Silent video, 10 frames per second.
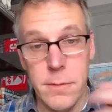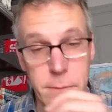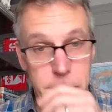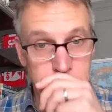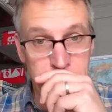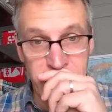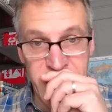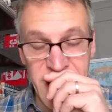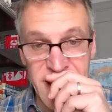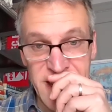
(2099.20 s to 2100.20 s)

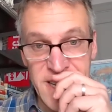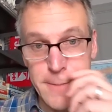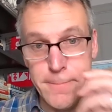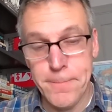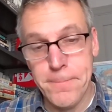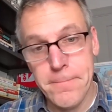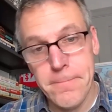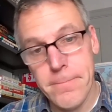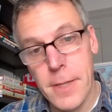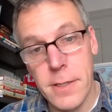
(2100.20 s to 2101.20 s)
working in
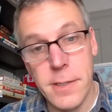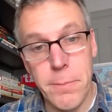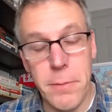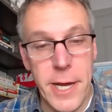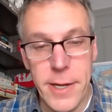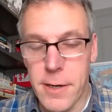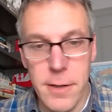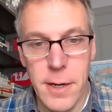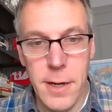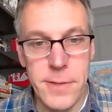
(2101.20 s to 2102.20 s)
the diplomatic
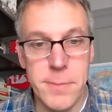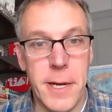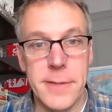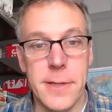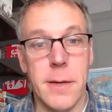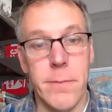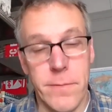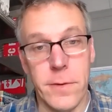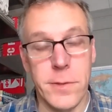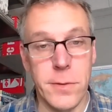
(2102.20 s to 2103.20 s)
archive this past time
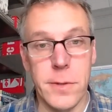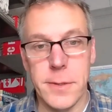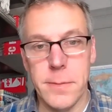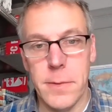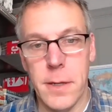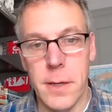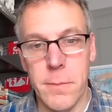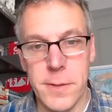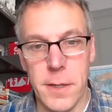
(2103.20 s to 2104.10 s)
for tourism was